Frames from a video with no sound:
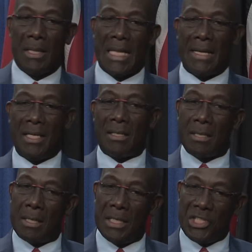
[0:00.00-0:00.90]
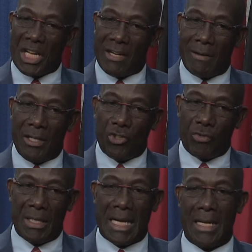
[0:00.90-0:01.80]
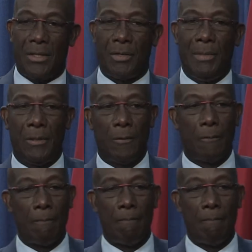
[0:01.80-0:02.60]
that the Attorney General in Trinidad and Tobago